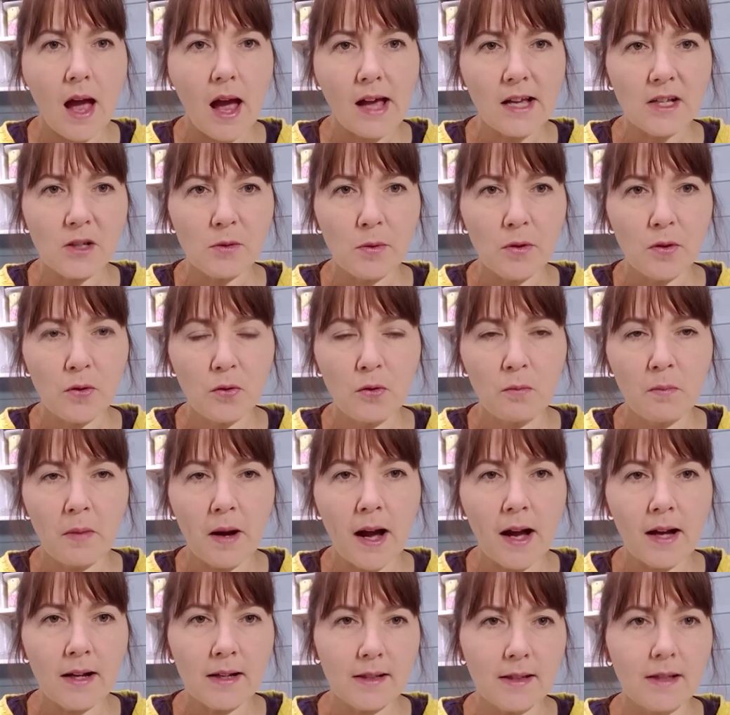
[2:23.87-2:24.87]
As with all
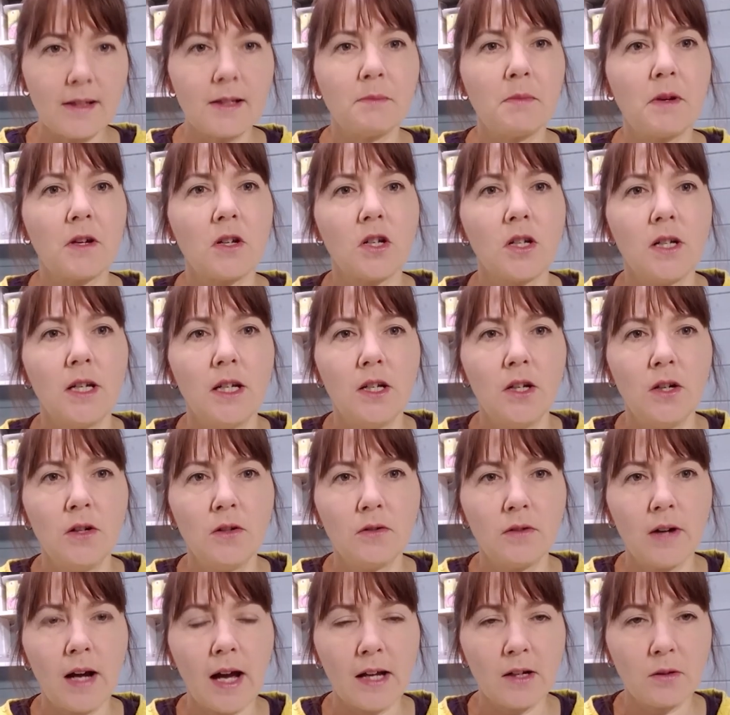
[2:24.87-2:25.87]
bags, especially
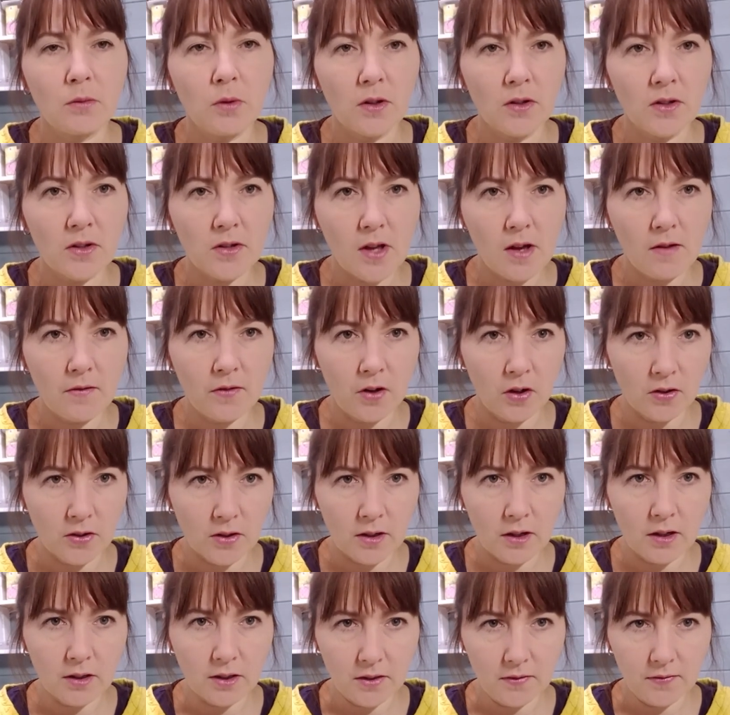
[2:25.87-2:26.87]
Noodlehead ones that have got a
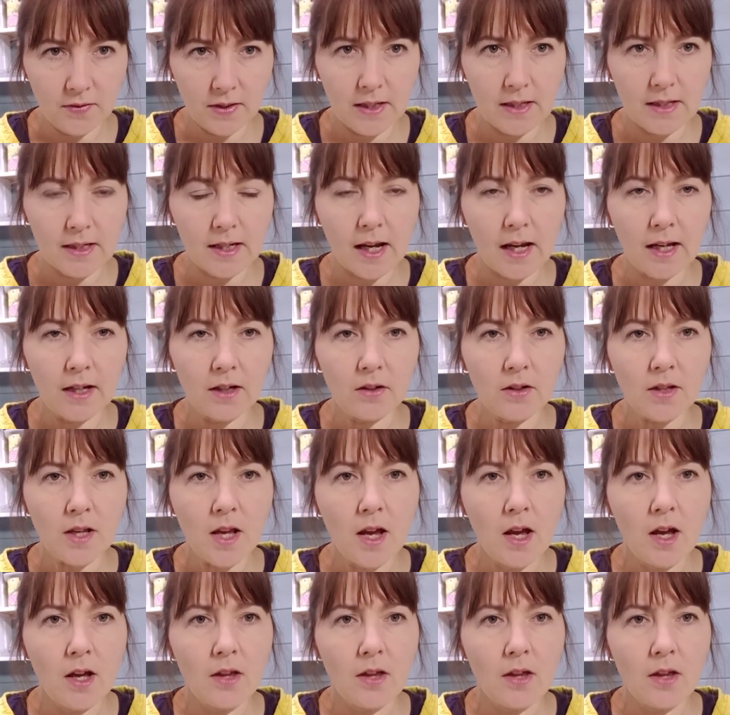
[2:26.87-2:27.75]
lot of details,